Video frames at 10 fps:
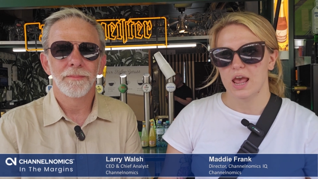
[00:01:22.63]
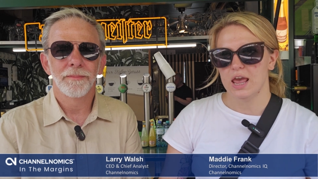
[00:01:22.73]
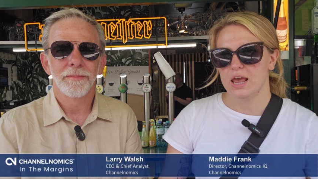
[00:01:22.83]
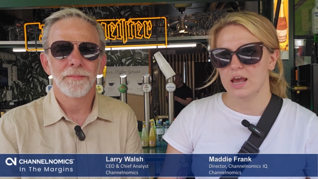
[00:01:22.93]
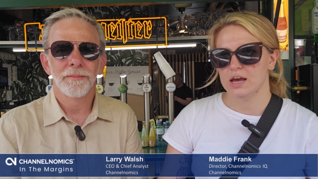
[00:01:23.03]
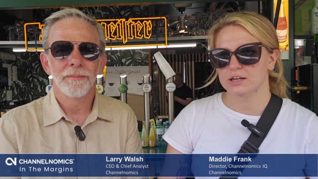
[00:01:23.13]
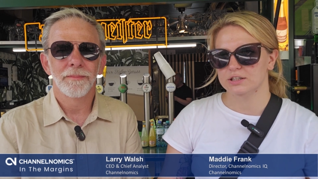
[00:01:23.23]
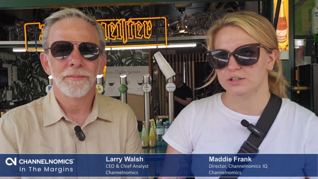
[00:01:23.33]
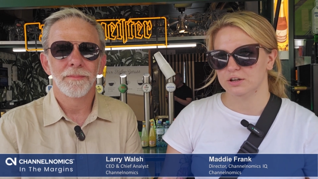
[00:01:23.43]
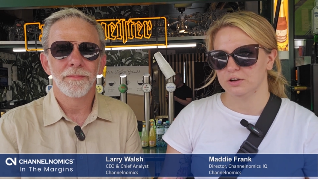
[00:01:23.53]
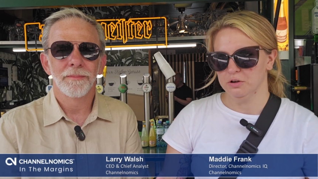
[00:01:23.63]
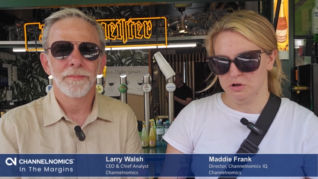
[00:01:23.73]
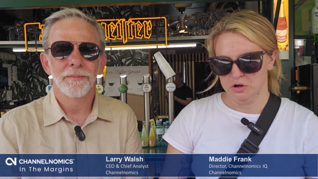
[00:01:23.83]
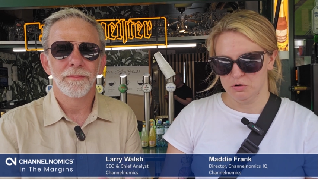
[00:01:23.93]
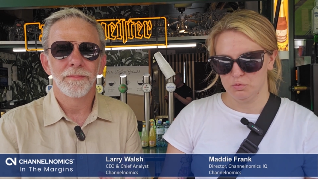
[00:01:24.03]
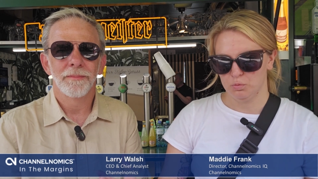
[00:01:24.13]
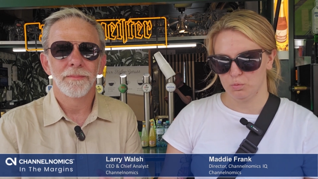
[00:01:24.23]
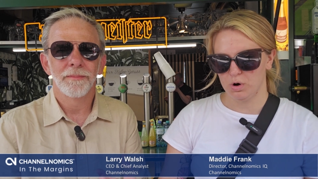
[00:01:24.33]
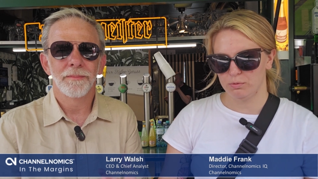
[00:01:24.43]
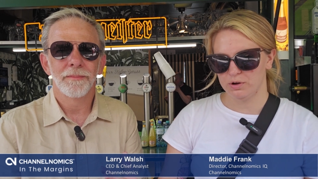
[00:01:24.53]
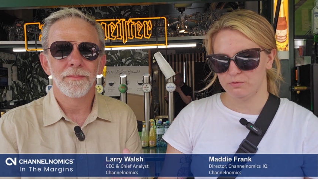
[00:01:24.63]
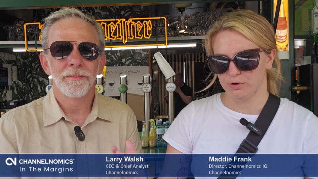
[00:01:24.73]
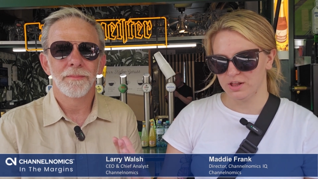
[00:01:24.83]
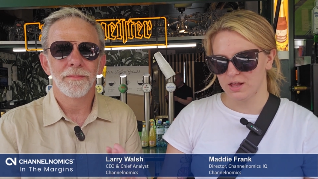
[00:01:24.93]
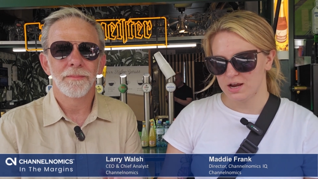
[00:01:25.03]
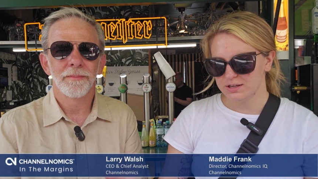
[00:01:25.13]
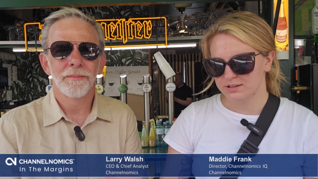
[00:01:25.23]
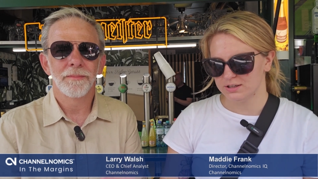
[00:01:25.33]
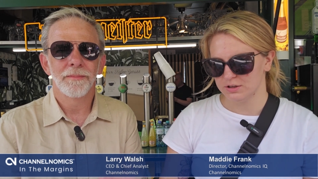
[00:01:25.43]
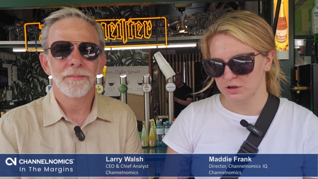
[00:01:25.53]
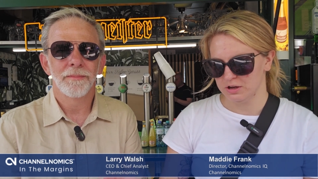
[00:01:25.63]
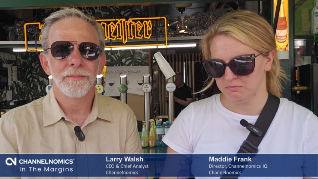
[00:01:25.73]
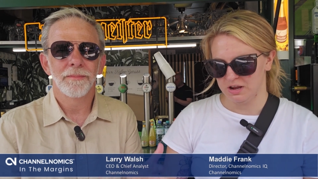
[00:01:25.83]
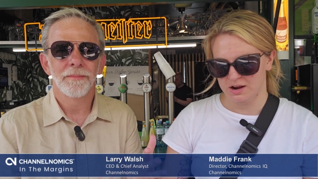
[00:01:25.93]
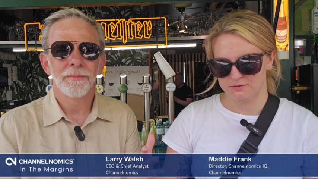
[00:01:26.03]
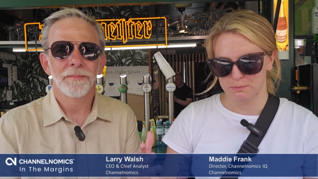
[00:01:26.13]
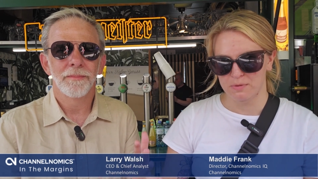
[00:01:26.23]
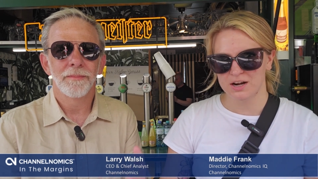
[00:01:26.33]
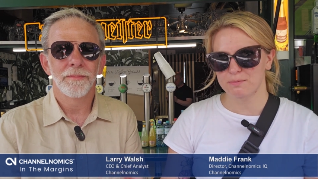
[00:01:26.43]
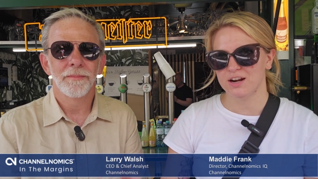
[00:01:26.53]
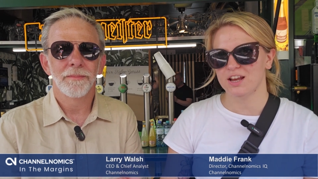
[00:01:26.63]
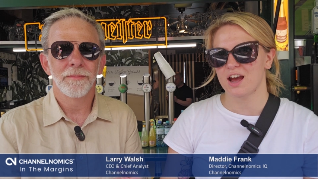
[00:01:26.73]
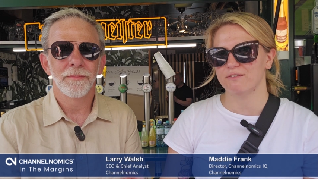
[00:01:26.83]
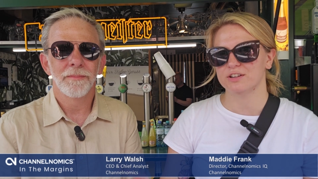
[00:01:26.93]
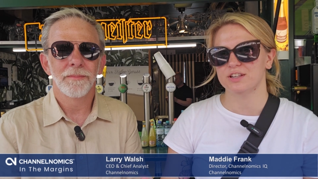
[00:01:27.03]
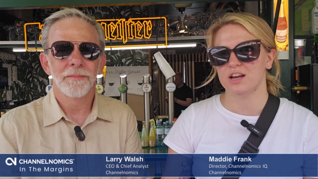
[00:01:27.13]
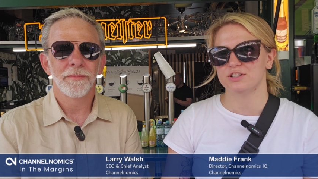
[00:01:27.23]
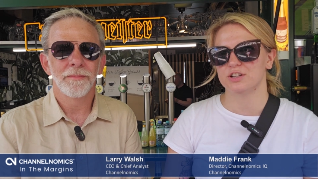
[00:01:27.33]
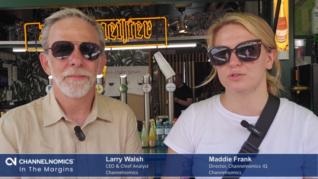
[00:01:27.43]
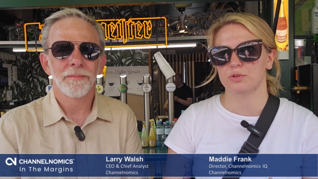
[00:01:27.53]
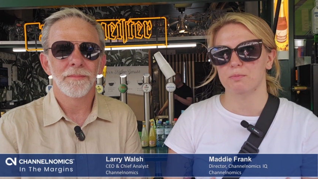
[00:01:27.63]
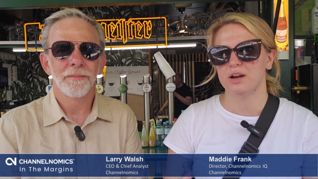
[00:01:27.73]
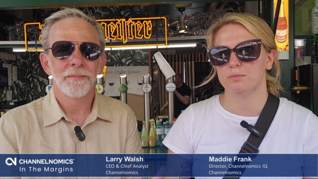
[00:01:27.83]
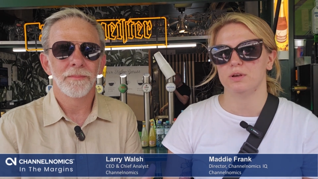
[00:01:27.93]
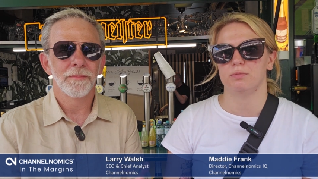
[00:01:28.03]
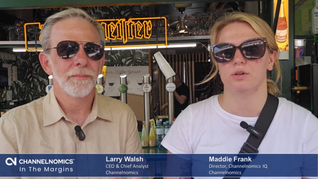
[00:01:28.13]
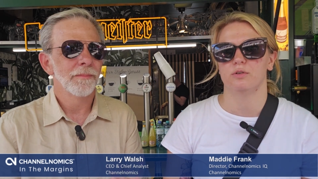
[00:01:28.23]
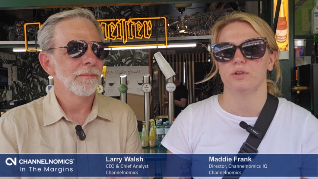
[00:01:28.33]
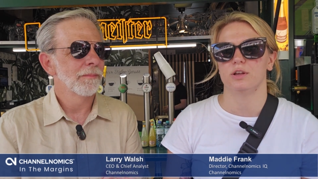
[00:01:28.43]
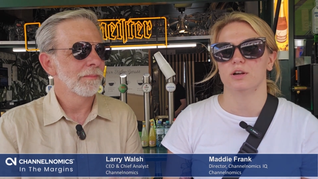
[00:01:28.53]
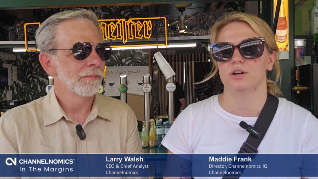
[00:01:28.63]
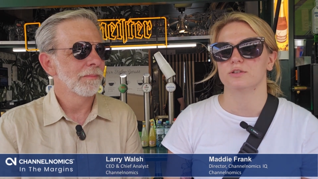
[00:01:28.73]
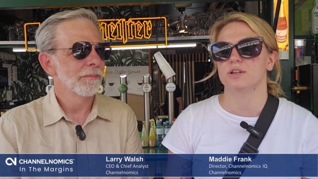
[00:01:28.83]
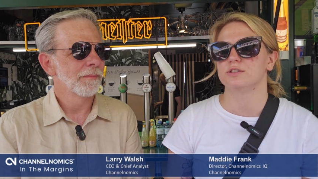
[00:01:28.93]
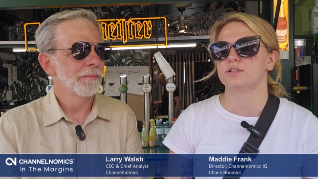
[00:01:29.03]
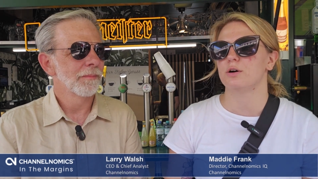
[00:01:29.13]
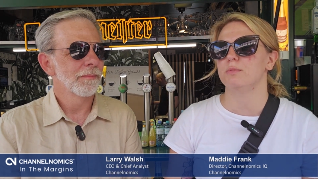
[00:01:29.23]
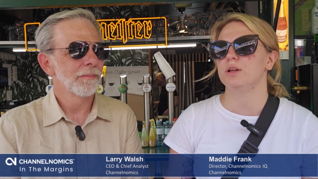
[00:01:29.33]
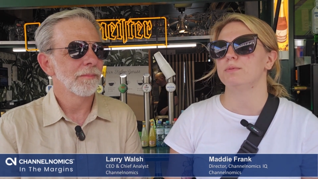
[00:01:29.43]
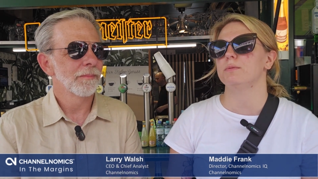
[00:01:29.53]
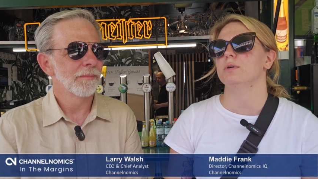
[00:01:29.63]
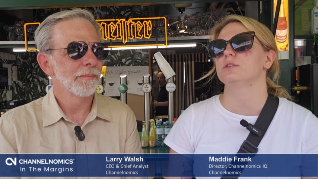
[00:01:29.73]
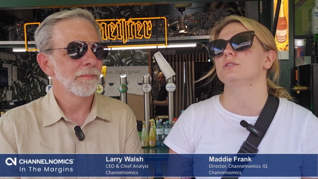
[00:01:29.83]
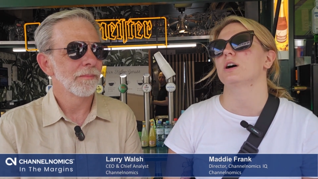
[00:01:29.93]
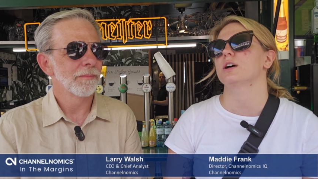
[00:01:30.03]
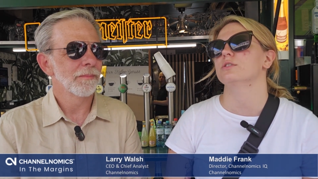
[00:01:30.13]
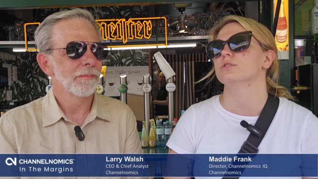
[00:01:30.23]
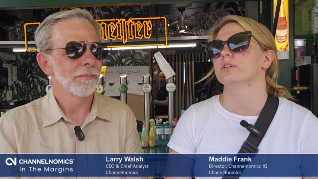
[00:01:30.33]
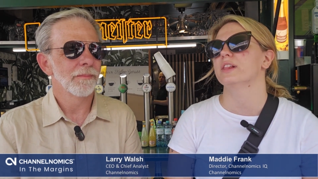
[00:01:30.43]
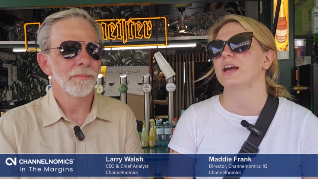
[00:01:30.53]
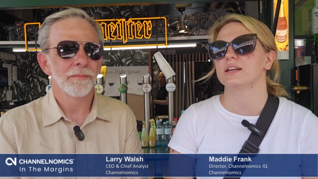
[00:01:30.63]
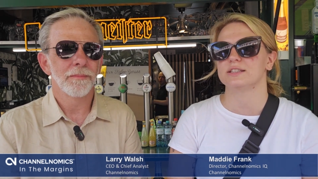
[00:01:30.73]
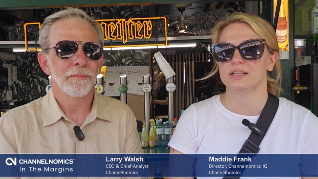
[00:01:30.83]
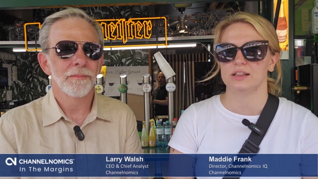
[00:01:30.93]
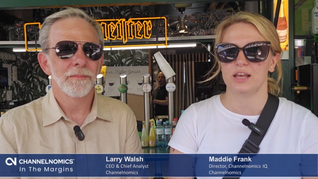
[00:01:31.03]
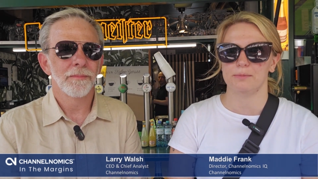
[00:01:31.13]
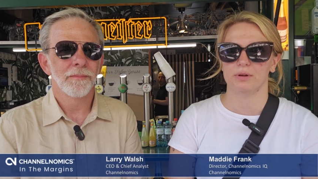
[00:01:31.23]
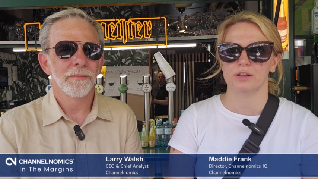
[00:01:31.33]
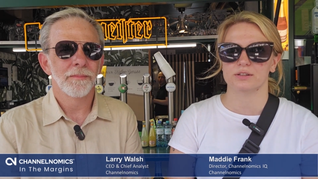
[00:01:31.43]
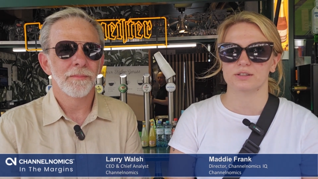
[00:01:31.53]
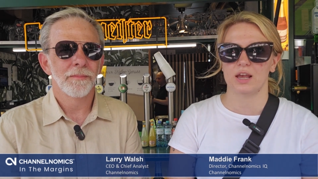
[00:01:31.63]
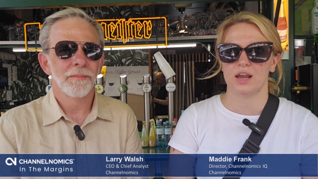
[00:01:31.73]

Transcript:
Speaker 1: And what we've realized after many, many conversations with many people over the years is so many people are stuck on those legacy labels